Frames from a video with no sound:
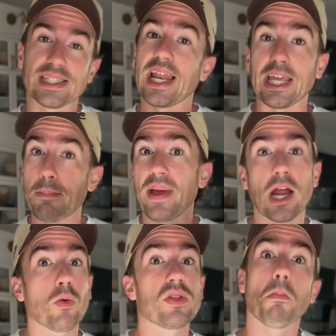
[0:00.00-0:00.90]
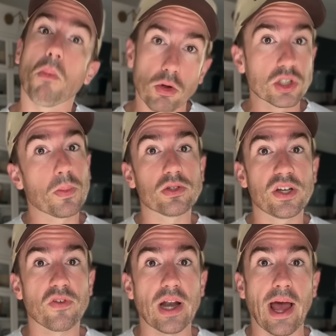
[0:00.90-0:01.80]
that I can pair with multiple
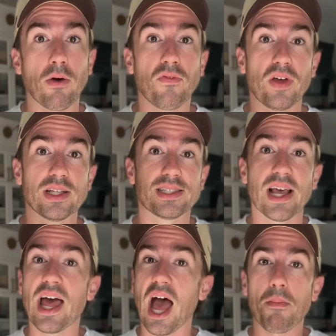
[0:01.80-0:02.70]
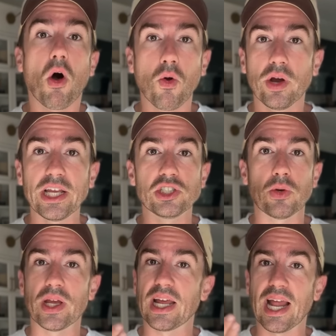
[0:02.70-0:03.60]
different outfits. I'm already
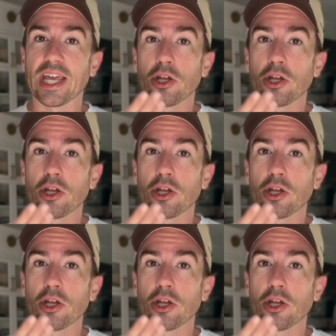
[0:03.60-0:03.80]
doing it. I can